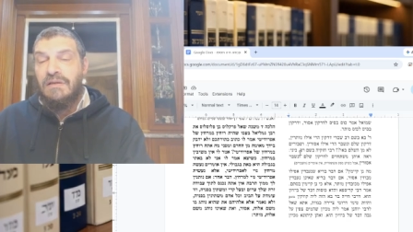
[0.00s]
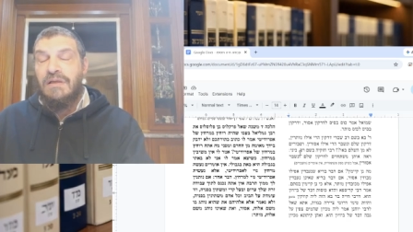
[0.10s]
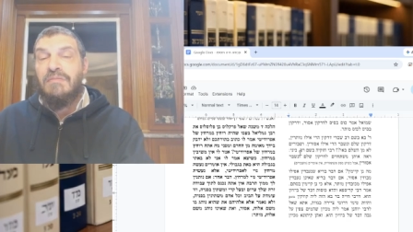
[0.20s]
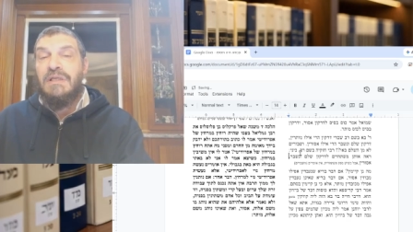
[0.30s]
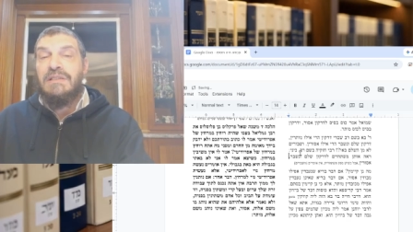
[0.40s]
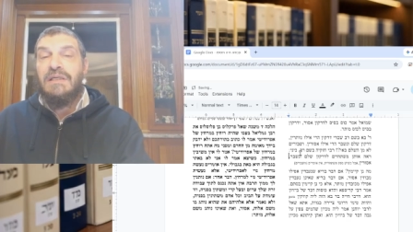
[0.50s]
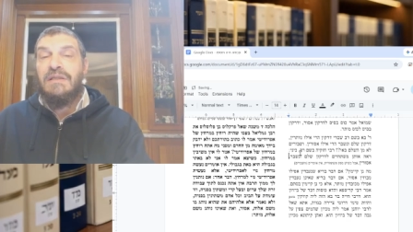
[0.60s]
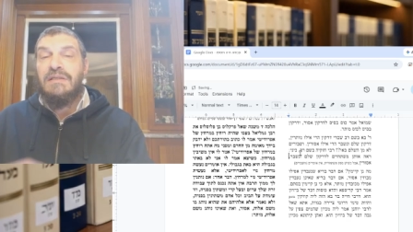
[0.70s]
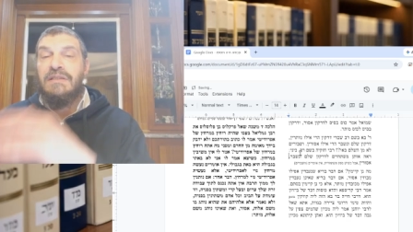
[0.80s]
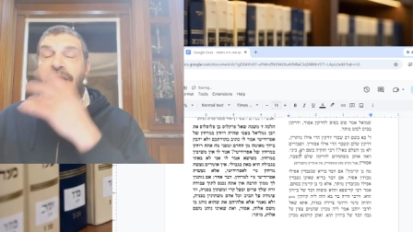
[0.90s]
It means like
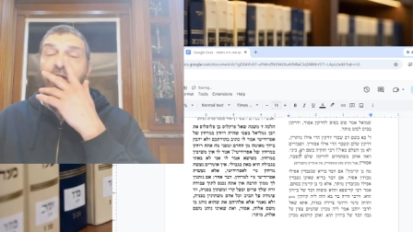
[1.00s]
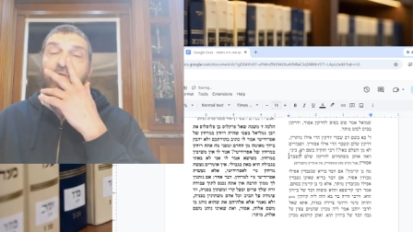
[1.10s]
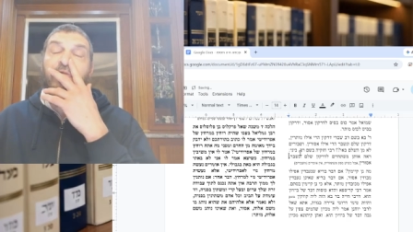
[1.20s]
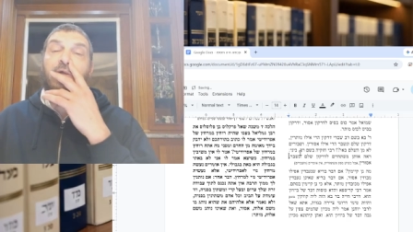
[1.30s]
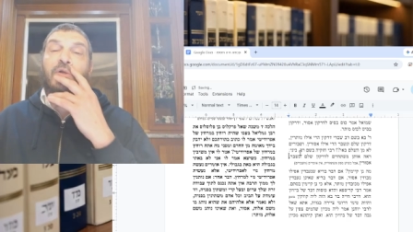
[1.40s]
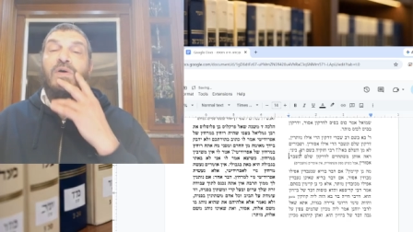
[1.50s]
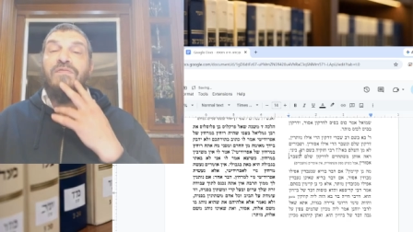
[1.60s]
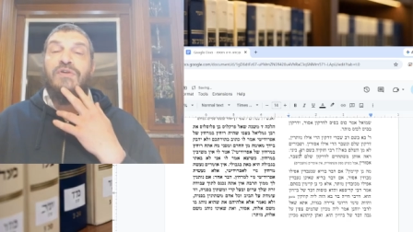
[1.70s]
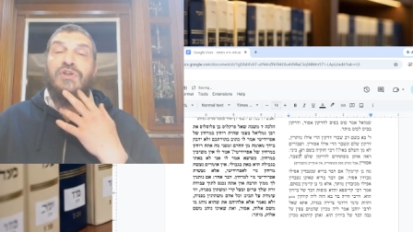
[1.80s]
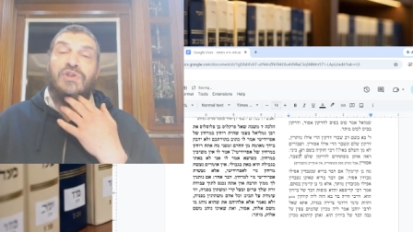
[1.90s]
this: if you know
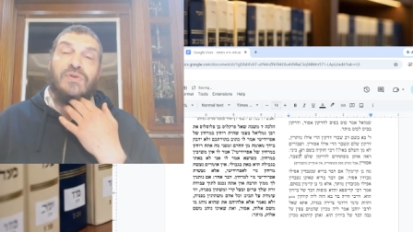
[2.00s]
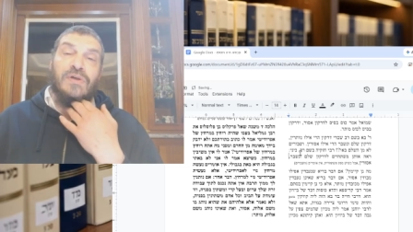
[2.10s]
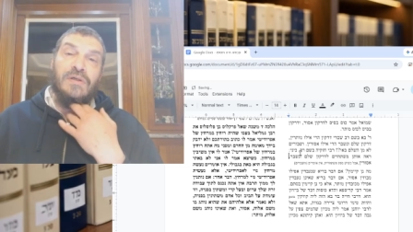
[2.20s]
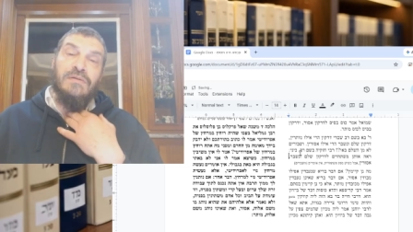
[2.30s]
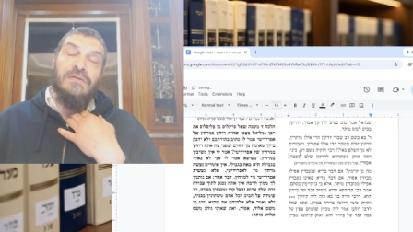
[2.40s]
for sure